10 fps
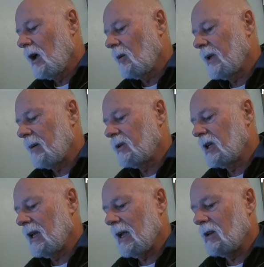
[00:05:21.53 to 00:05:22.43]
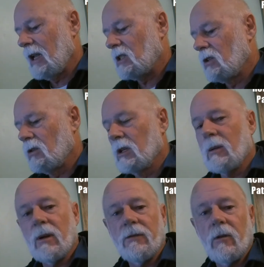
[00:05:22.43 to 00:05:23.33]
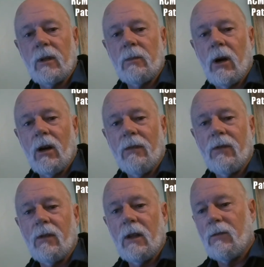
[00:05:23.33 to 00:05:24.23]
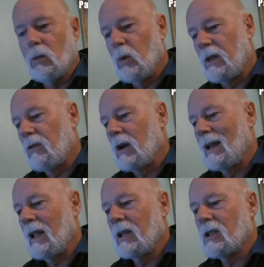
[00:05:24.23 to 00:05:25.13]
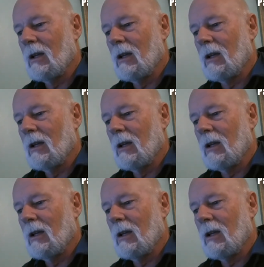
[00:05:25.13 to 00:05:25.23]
I'll be able to get out and actually do a little bit of filming tomorrow if the weather allows.